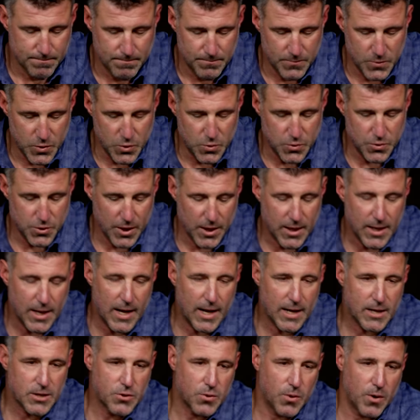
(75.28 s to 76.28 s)
use the
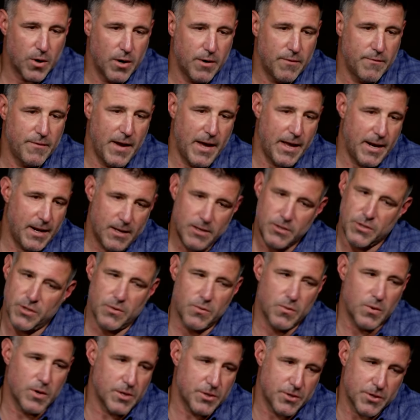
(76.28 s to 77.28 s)
clock to our advantage
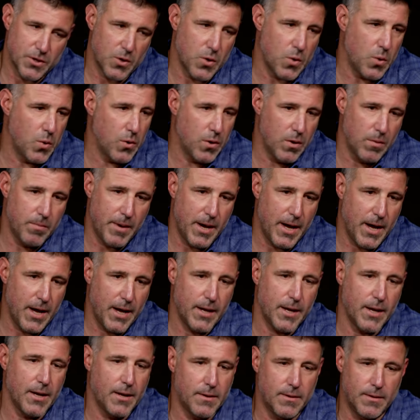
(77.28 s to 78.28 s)
and rush the
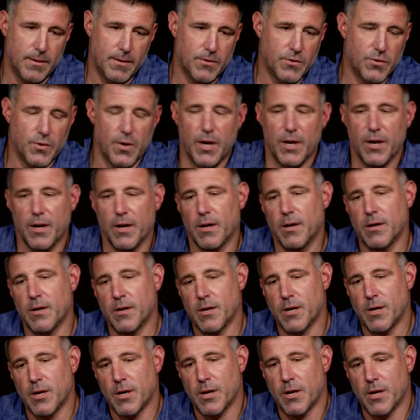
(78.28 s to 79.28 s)
quarterback and try to,
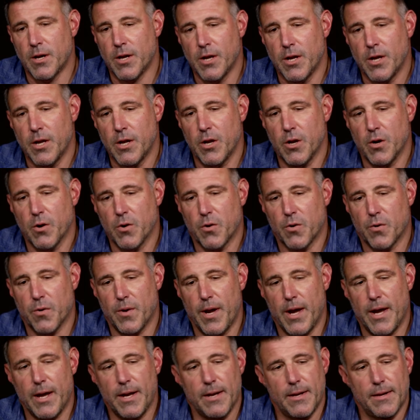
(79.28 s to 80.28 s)
you know,
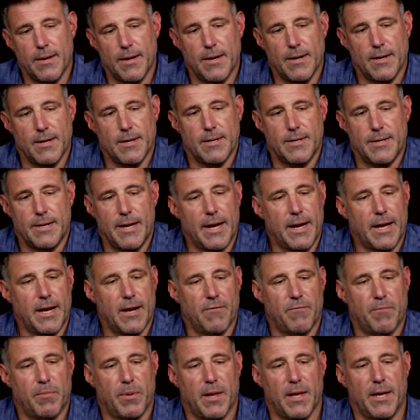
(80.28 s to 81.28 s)
create
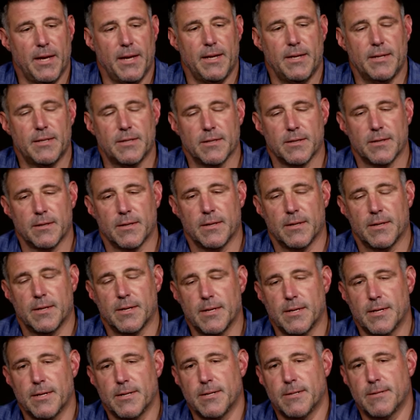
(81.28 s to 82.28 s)
negative plays
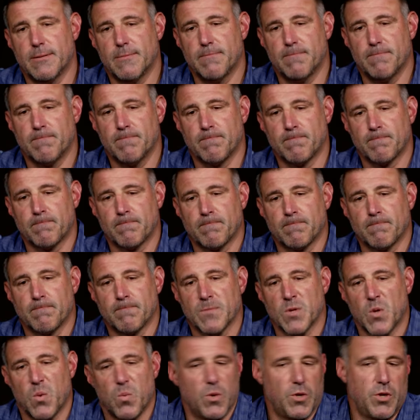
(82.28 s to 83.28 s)

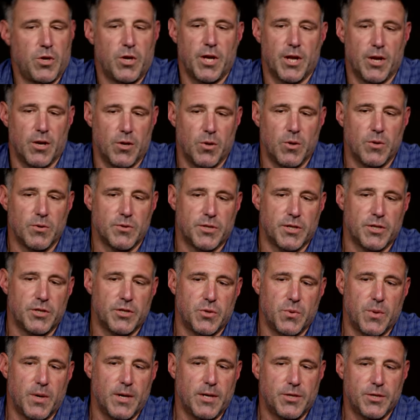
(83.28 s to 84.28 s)
when you get into those
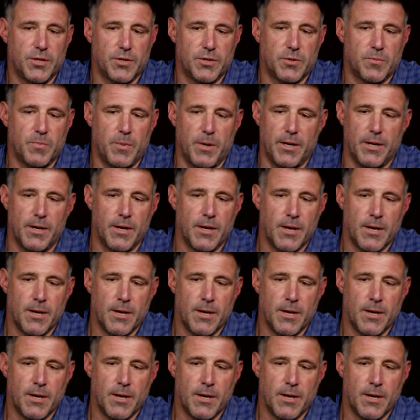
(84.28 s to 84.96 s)
situations. But